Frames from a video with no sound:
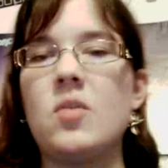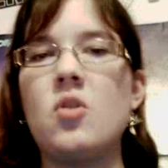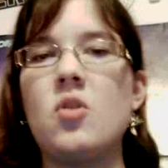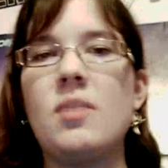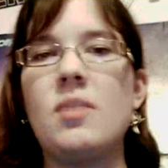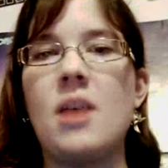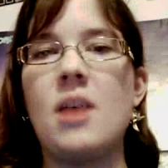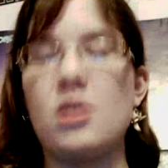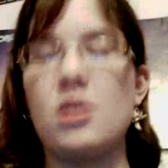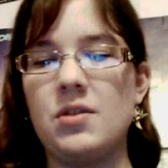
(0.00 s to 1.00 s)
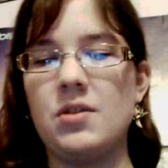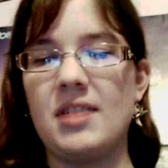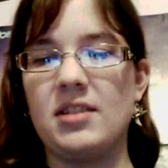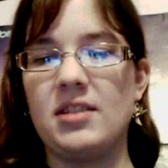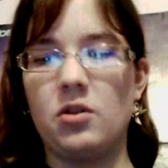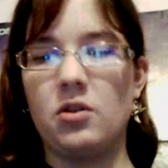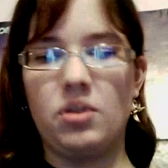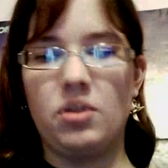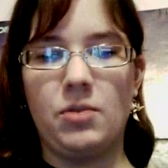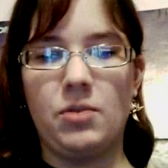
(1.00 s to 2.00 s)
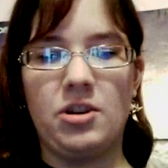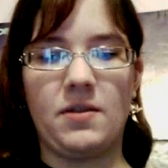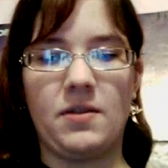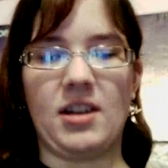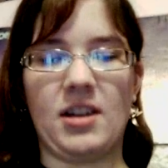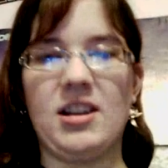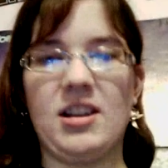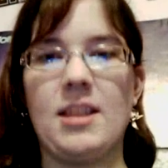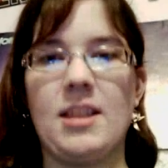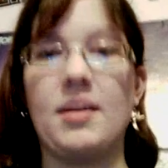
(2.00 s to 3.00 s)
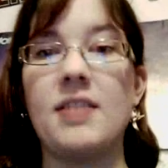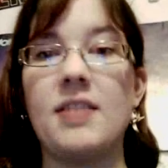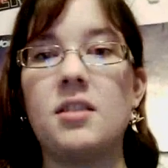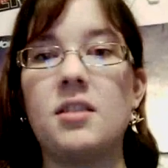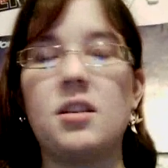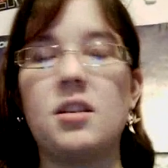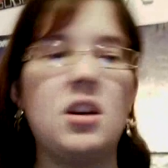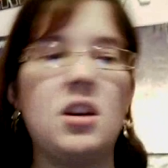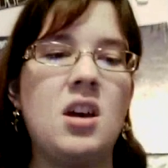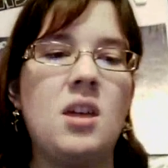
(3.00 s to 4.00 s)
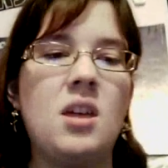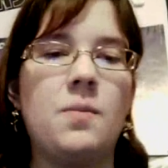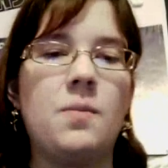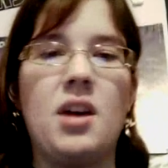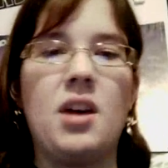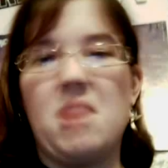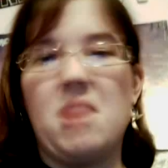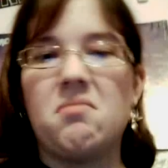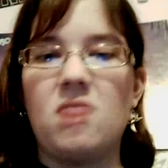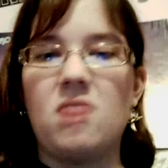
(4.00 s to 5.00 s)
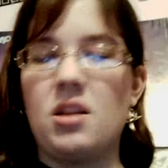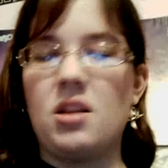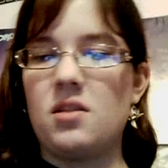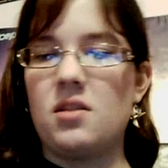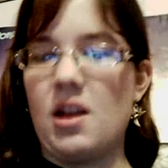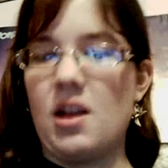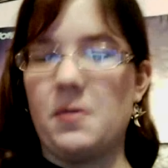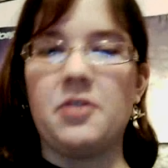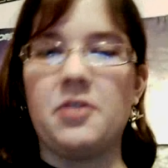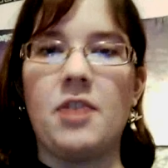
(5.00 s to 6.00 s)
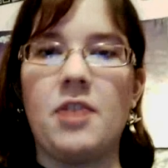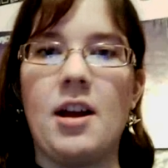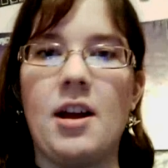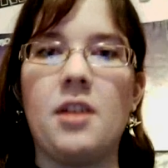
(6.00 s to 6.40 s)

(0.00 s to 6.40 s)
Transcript: Normally I wouldn't use something so shimmery just for like a daytime class look, but I just wanted to try it out.